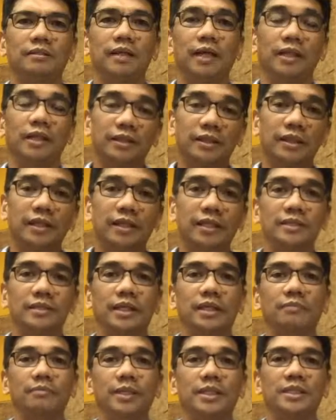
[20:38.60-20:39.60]
healthy,
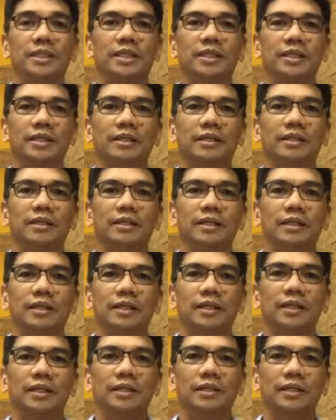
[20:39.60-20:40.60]
stay busy,
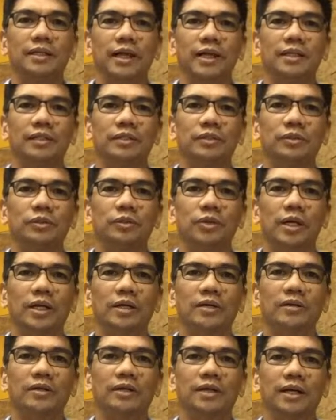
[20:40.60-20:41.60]
trying
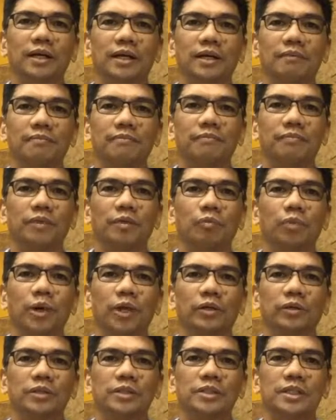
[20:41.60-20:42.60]
to
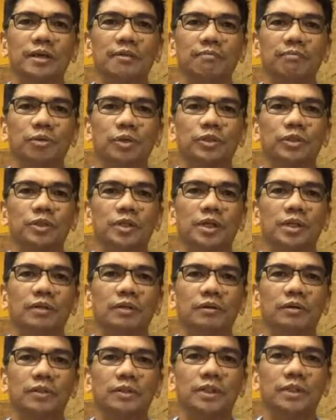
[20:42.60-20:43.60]
work on some personal
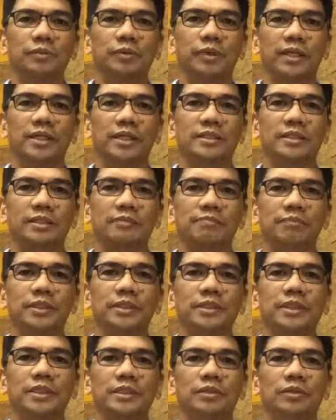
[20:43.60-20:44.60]
goals as well as some
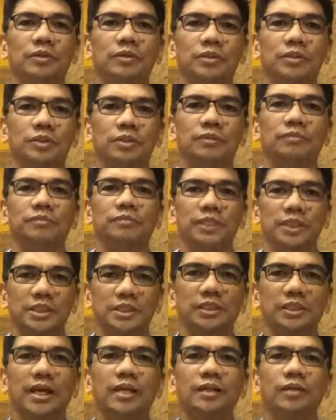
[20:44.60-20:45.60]
business goals. So just
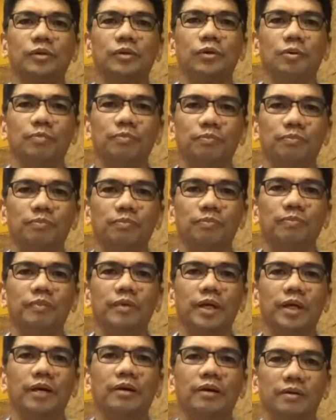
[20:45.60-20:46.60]
trying to cope.
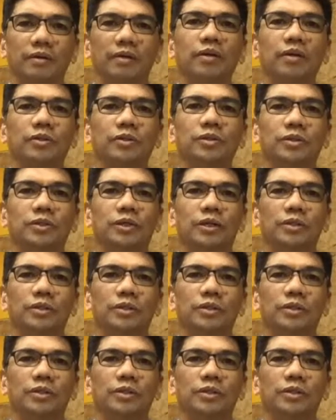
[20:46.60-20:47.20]
All good